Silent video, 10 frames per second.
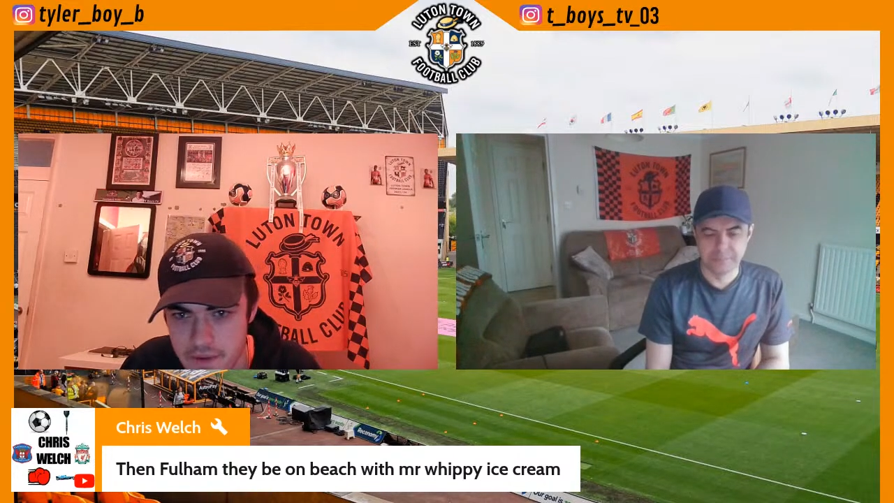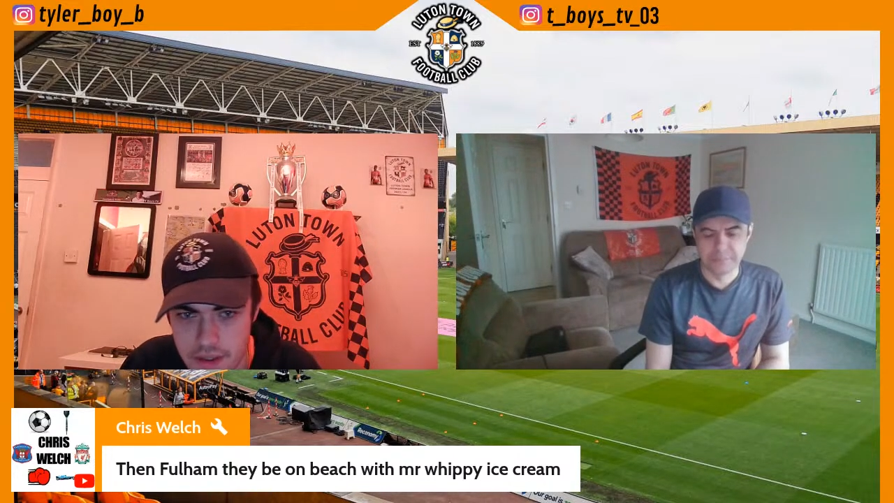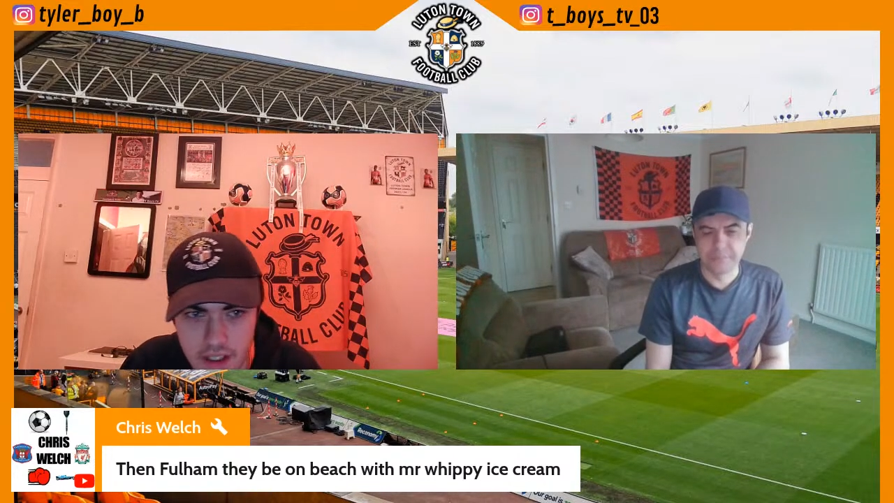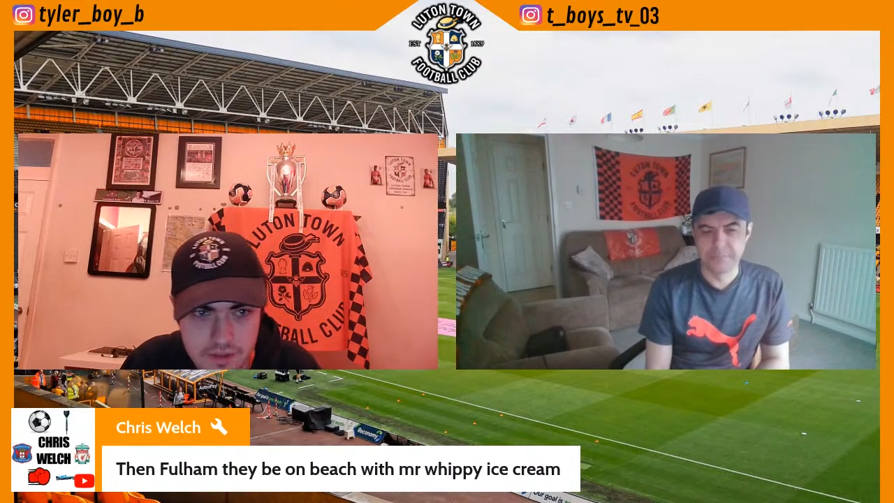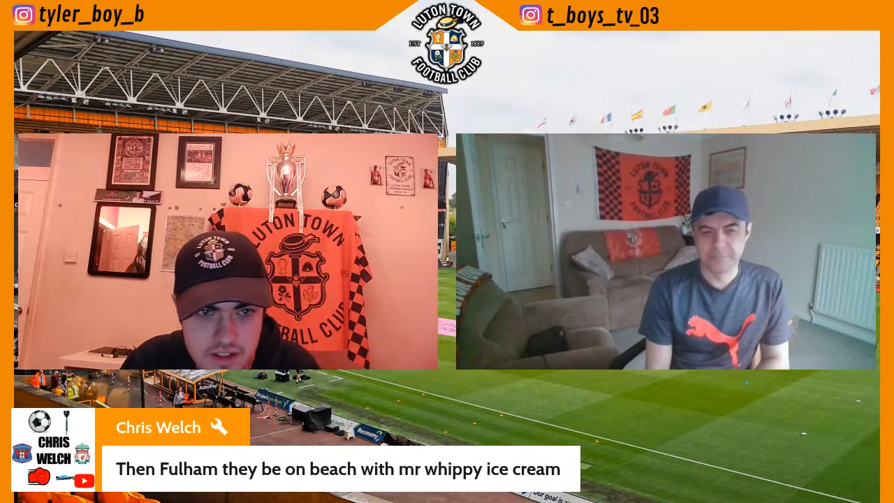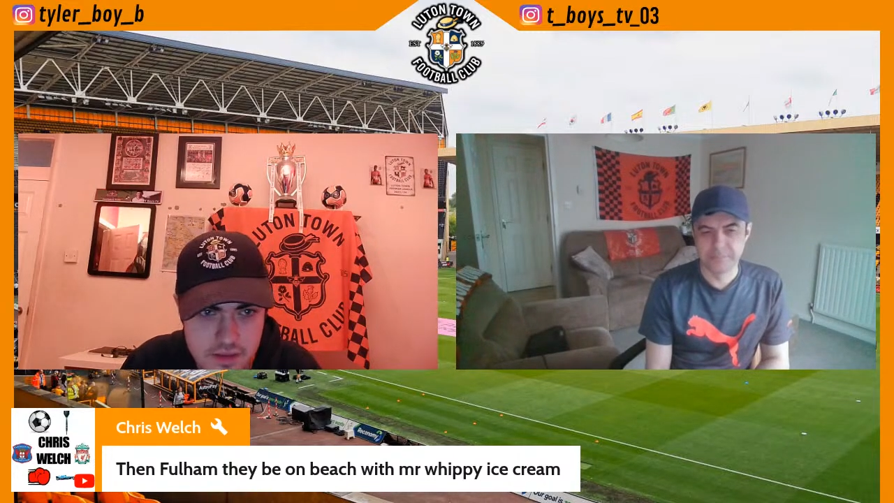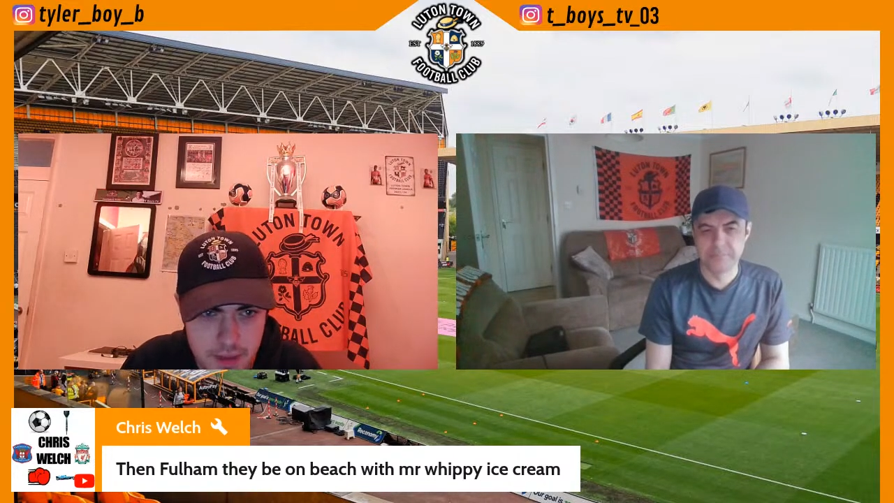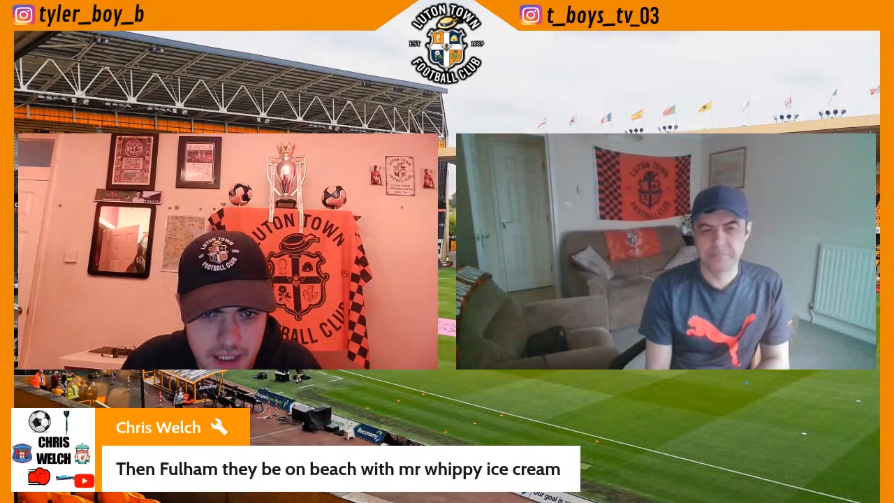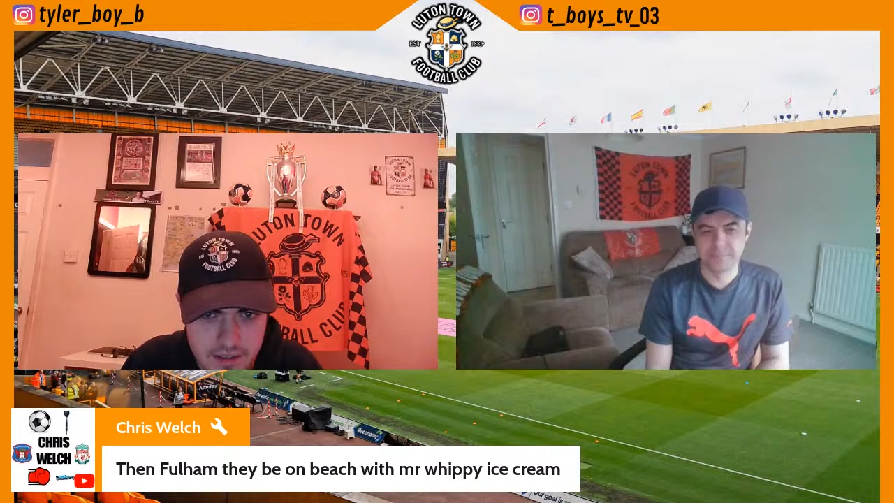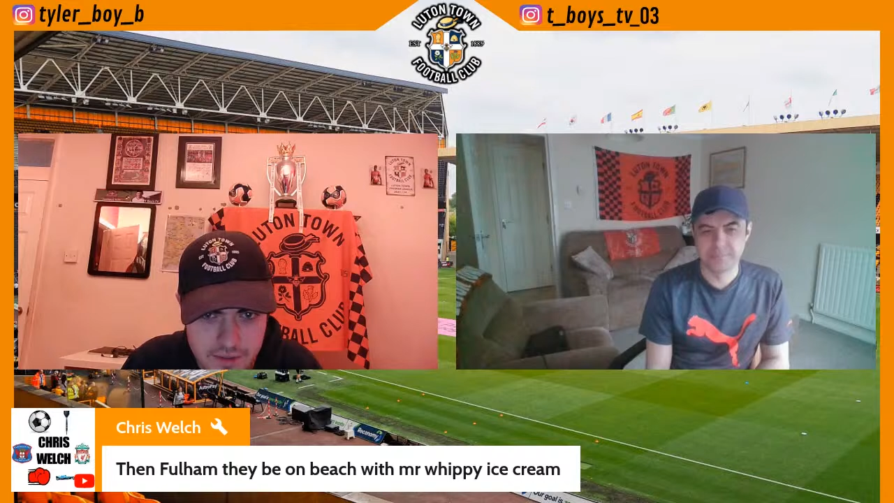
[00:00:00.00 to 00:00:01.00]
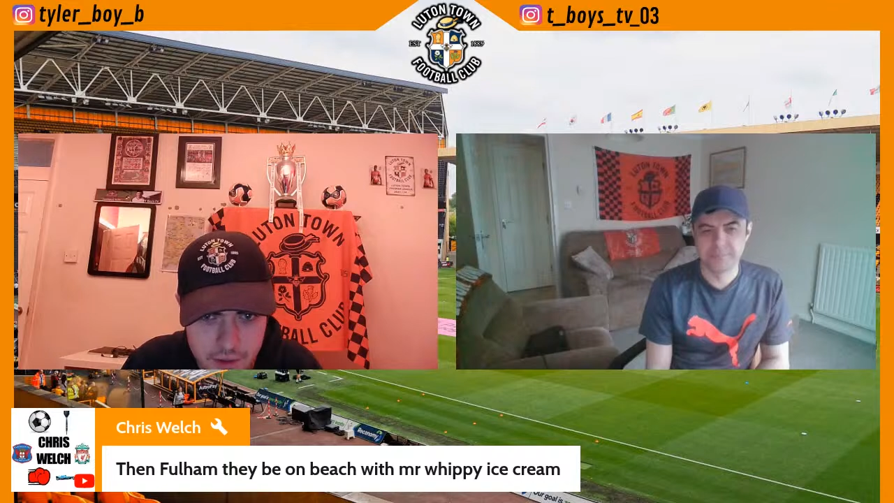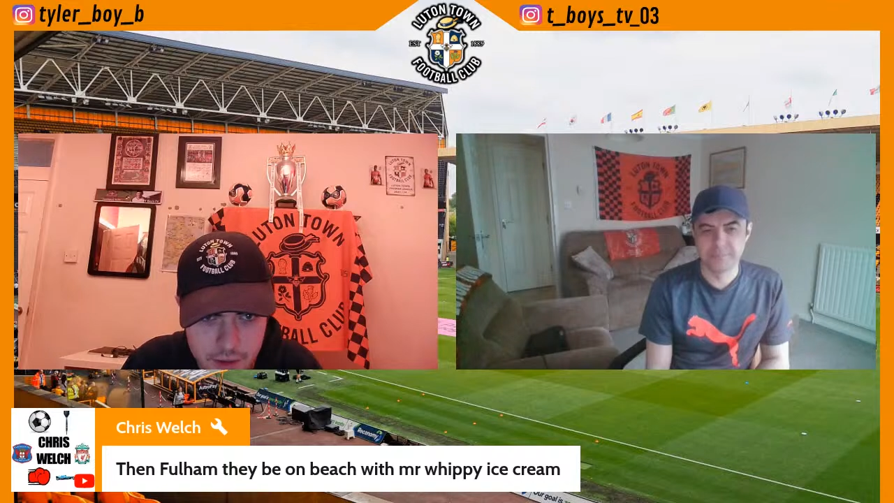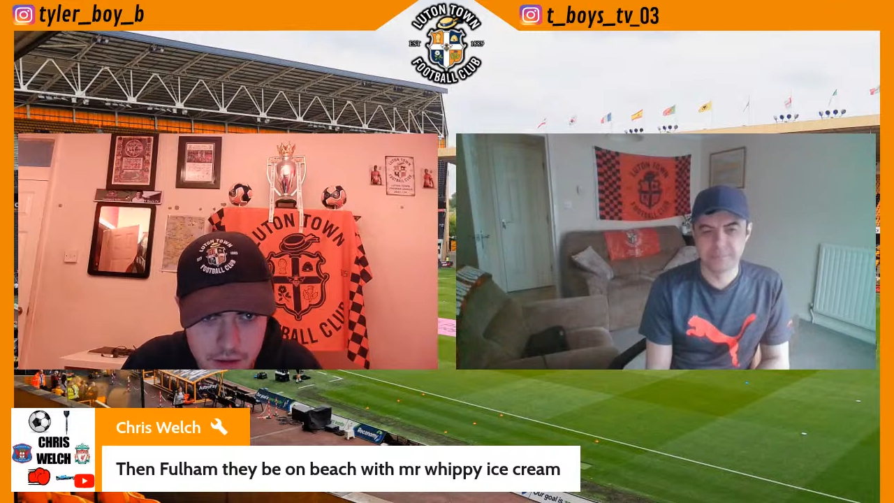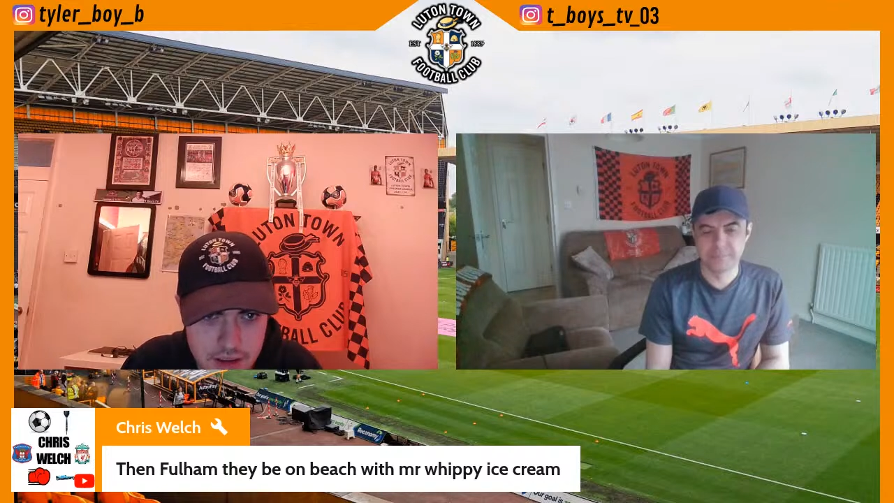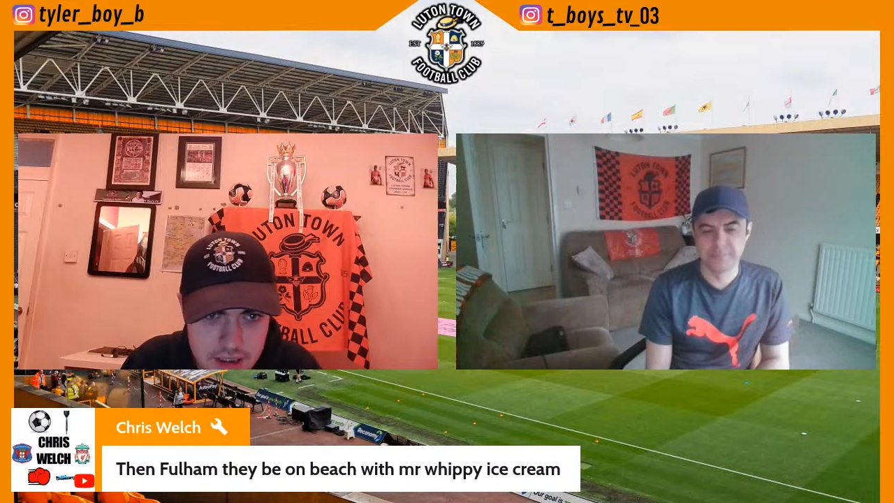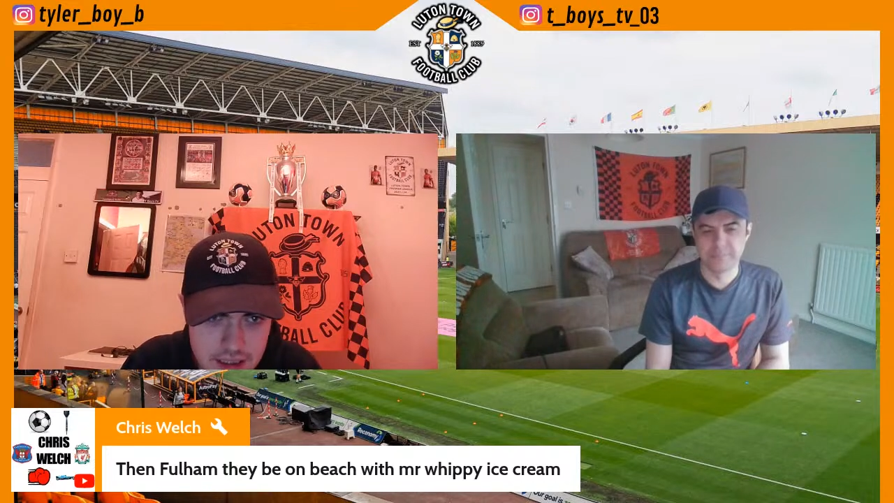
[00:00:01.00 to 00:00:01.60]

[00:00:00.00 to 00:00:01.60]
nothing to play for.